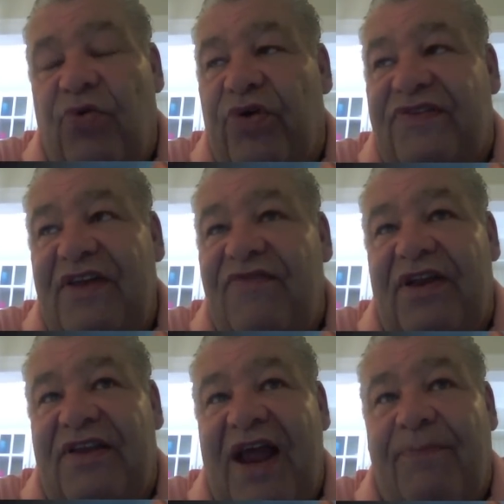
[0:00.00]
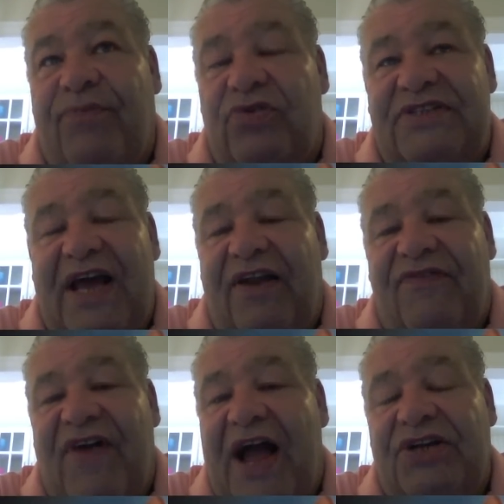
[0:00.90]
receiving temporal
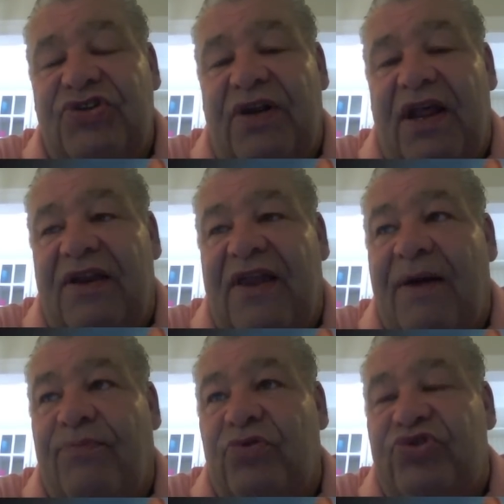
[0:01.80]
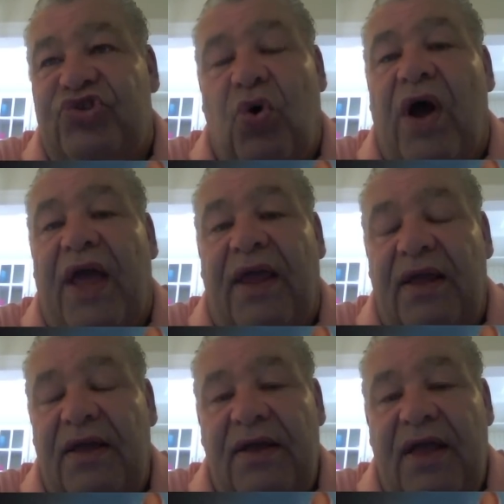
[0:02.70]
satisfaction and temporal joy